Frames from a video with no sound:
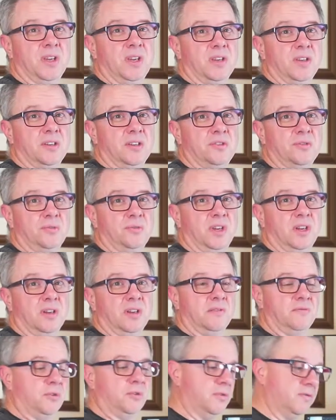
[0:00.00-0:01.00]
So that
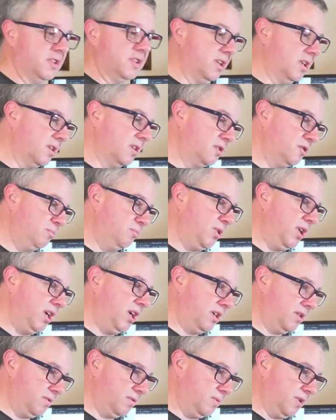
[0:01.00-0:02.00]
involves a lunch
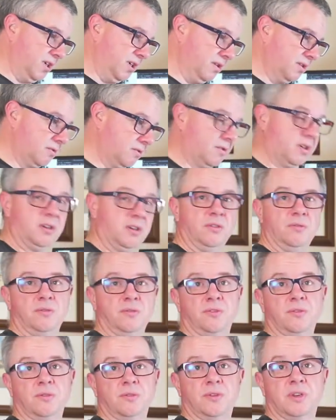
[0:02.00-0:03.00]
break as well, so I can go
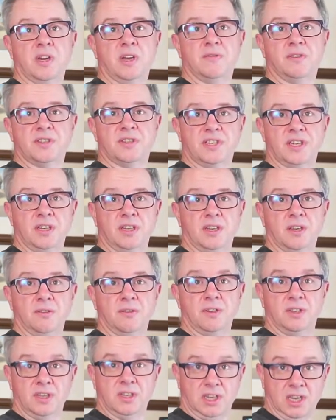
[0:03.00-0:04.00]
through and have a sit
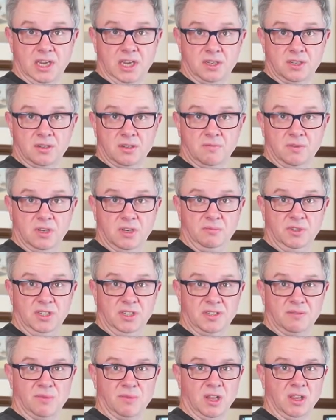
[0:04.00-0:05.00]
down in the kitchen when I'm
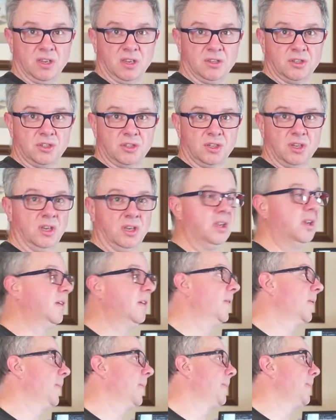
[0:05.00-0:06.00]
eating my lunch.
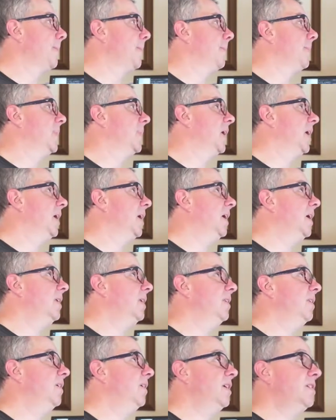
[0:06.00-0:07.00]

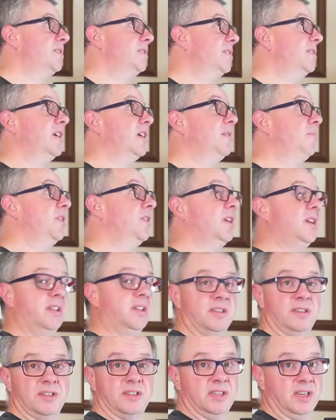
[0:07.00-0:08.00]
And the rest of the time I like
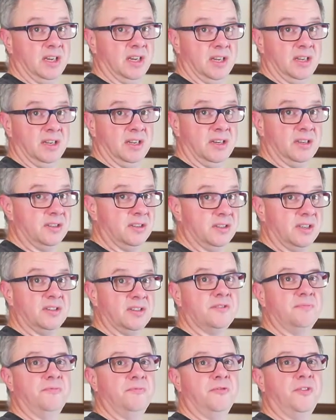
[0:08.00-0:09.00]
to stand, and
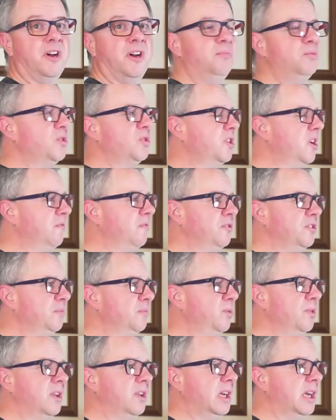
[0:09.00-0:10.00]
it's far more
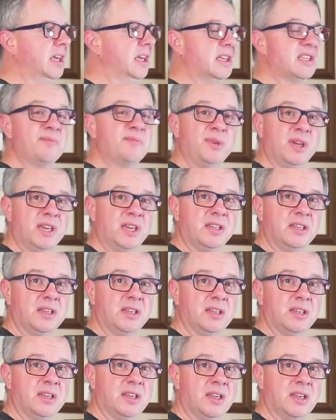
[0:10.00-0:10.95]
comfortable than I expected.